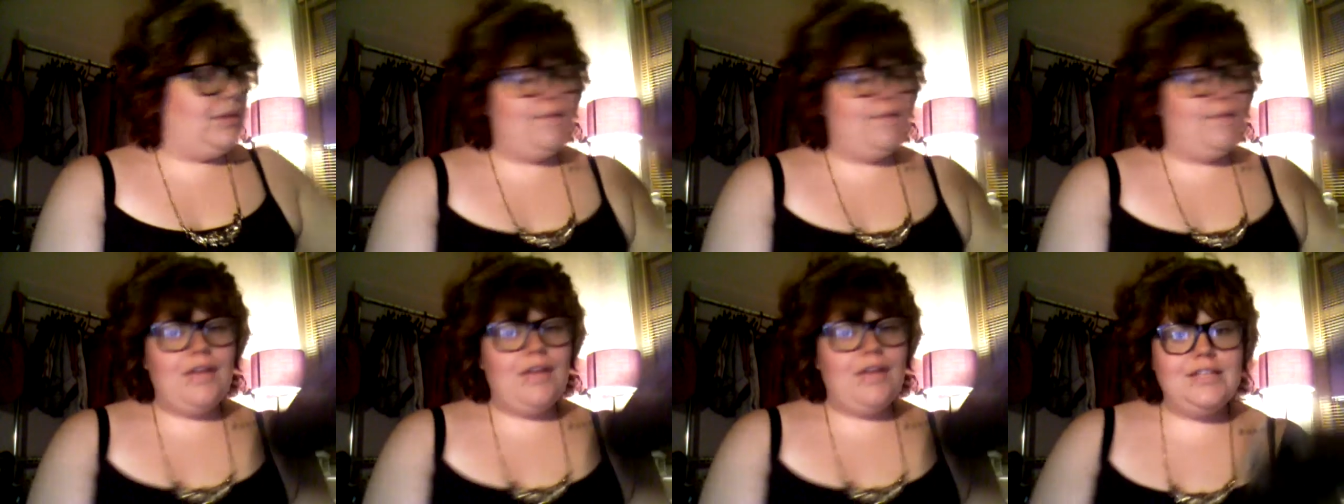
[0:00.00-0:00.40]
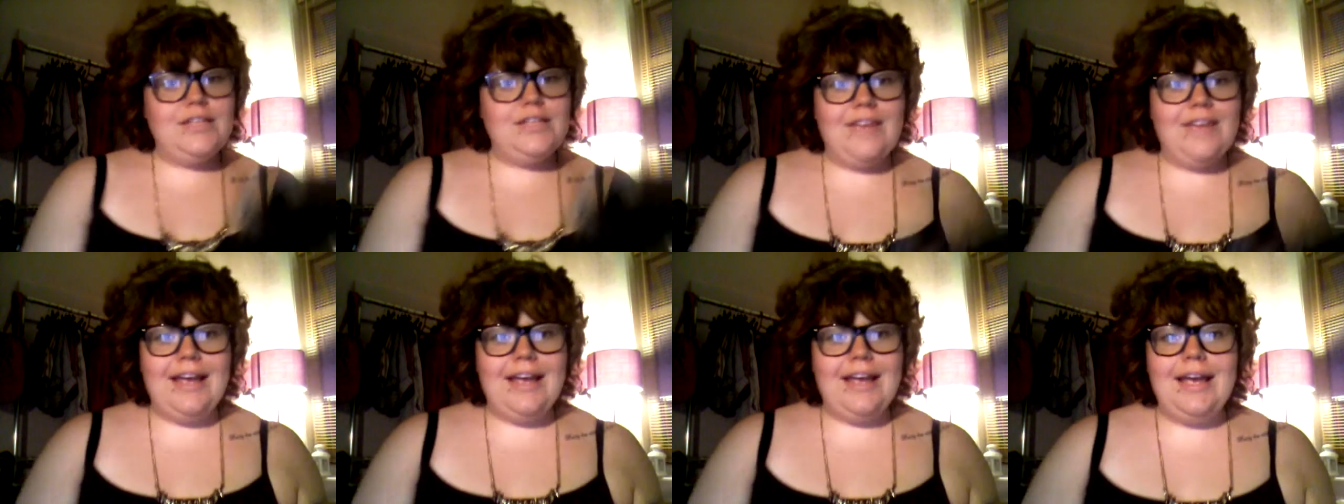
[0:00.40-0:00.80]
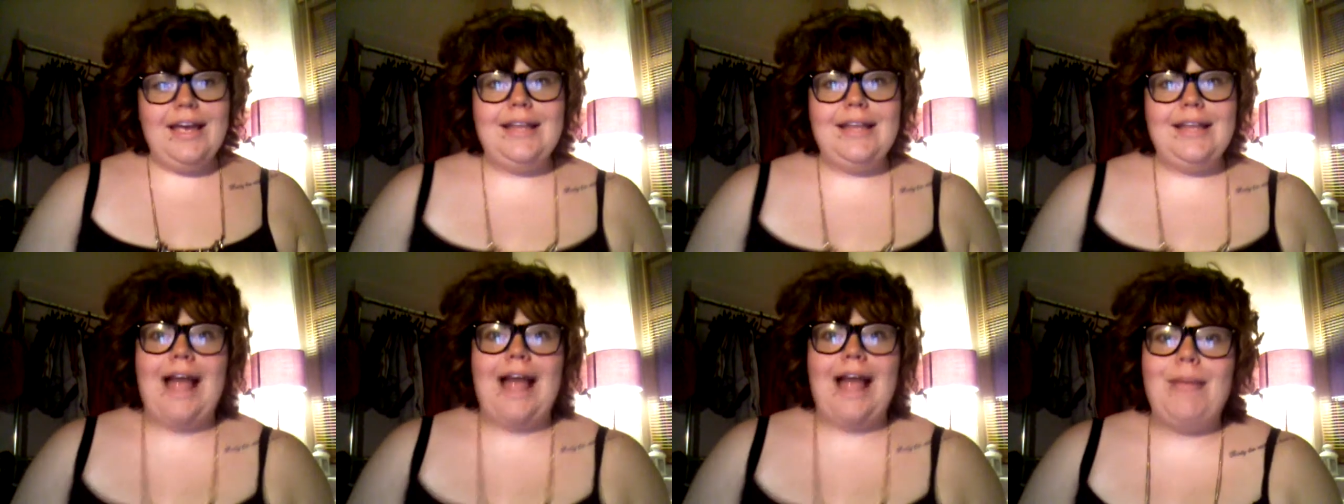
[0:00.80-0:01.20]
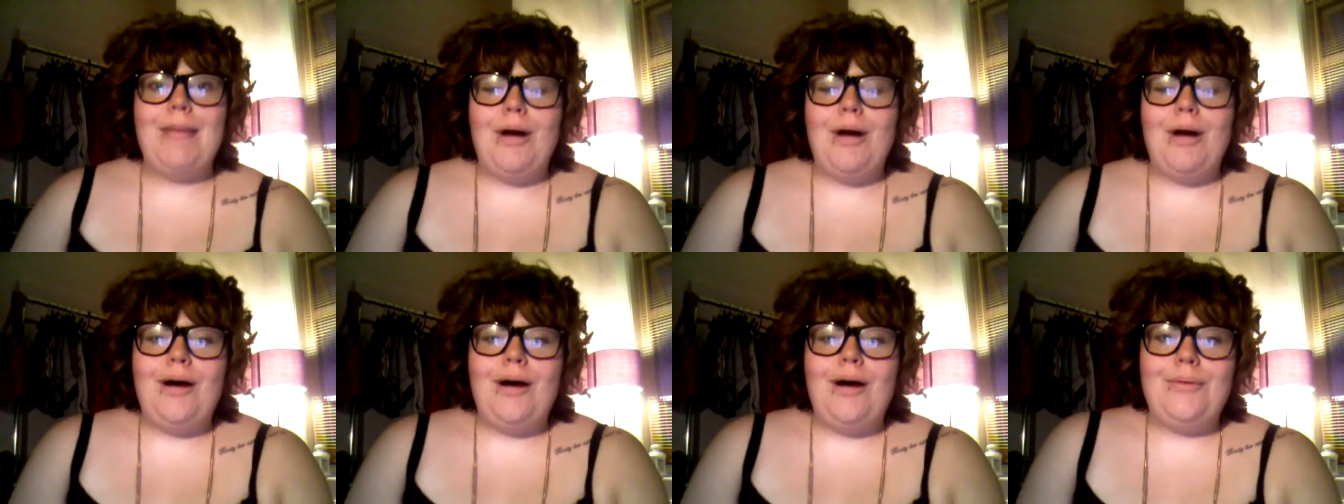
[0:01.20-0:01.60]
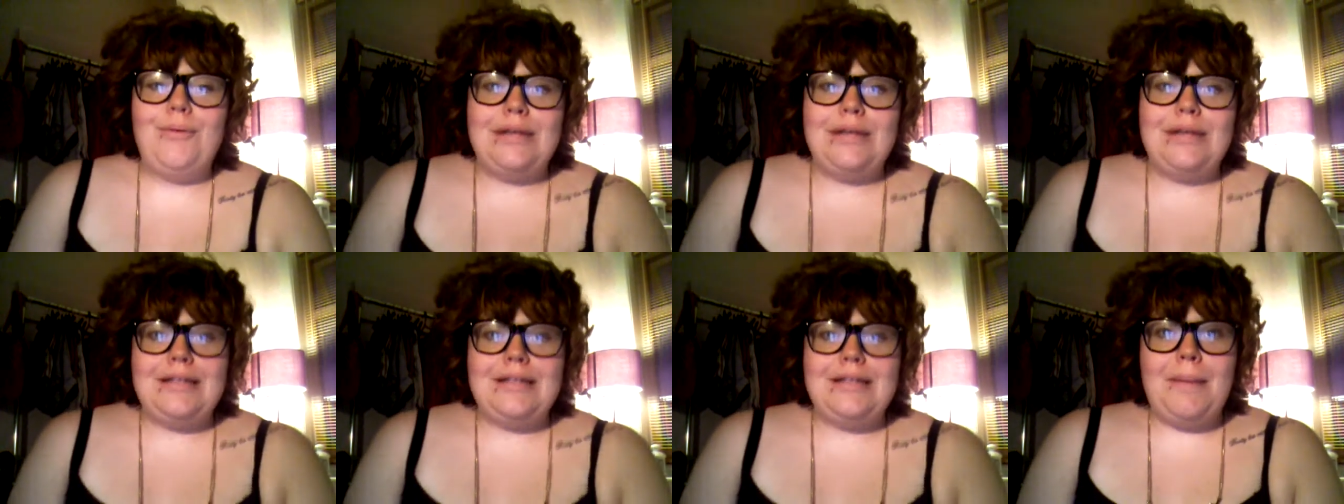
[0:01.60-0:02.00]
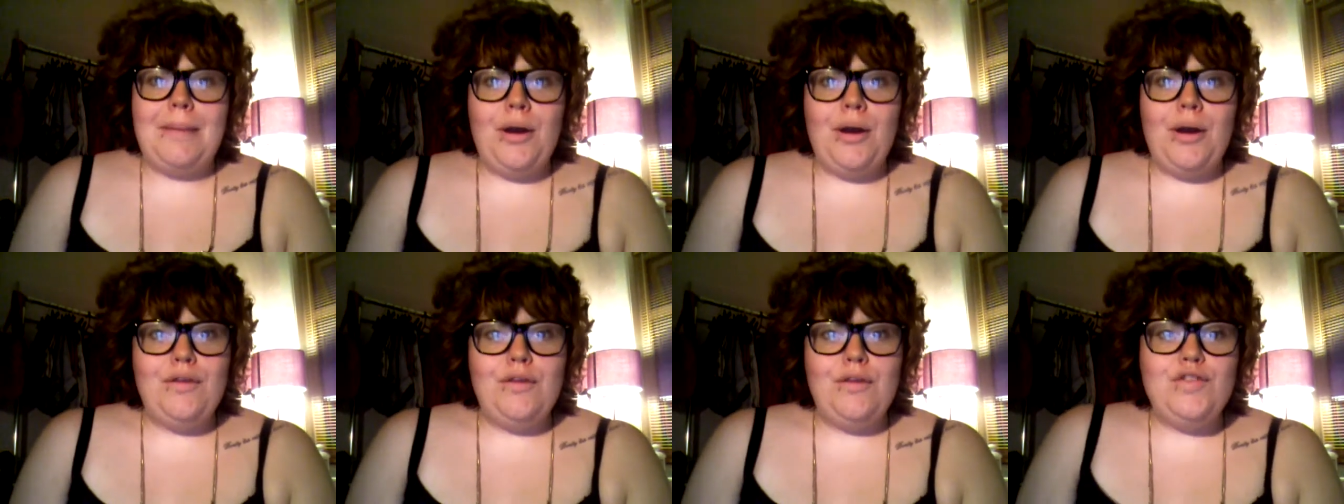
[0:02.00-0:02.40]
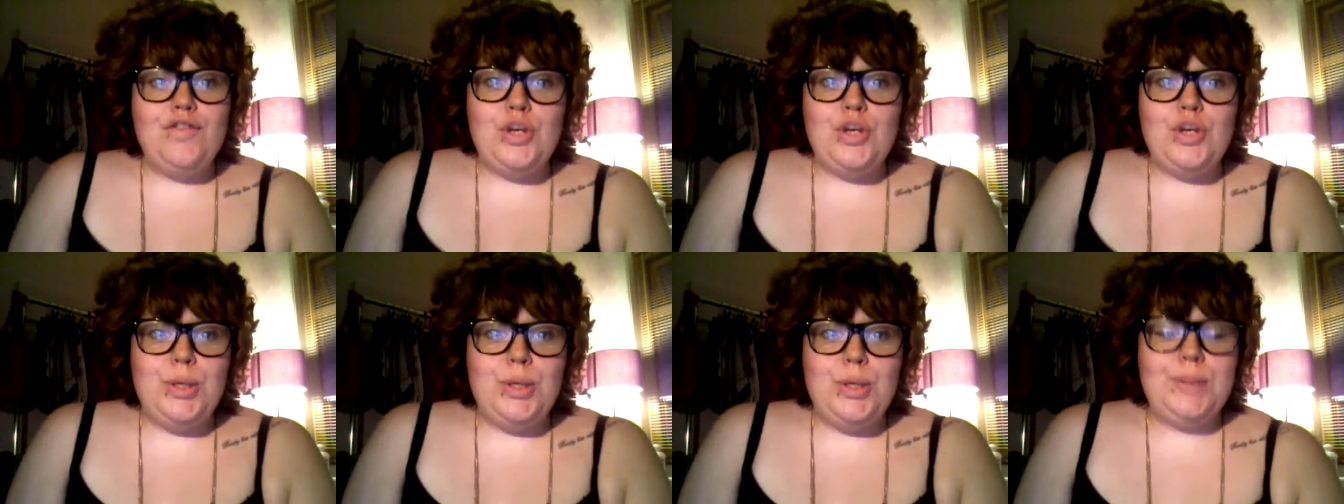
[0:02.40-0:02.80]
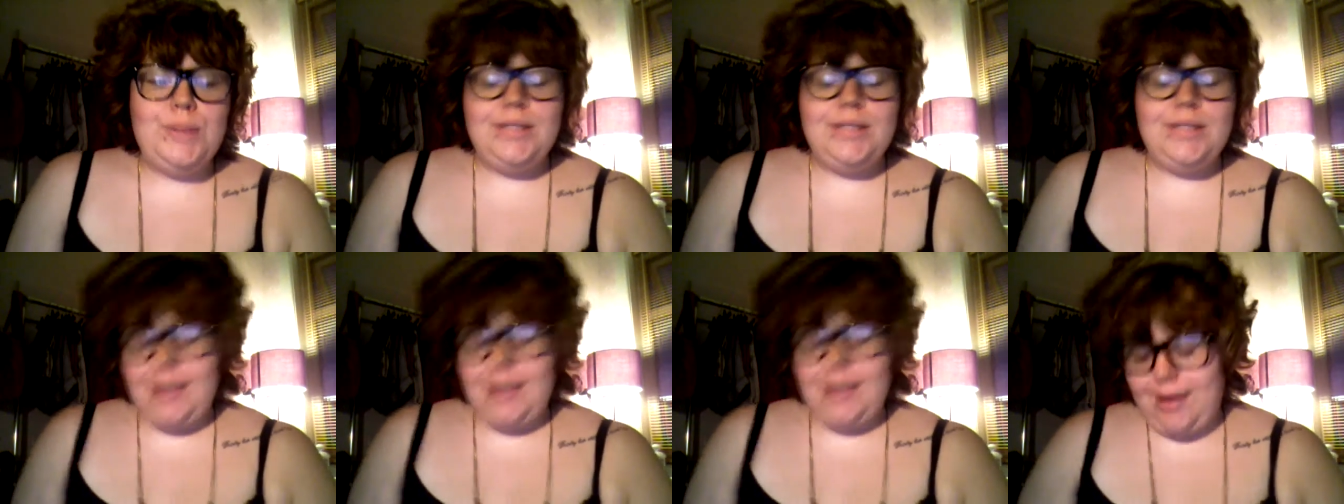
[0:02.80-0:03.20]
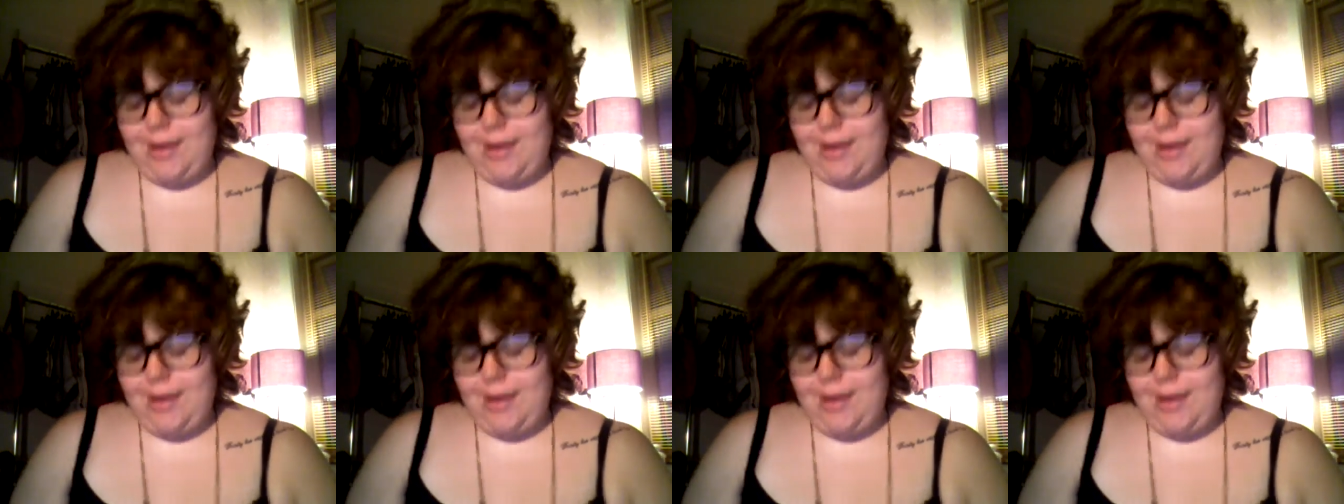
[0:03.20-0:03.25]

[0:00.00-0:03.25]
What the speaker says: First thing that I bought was a pair of shoes.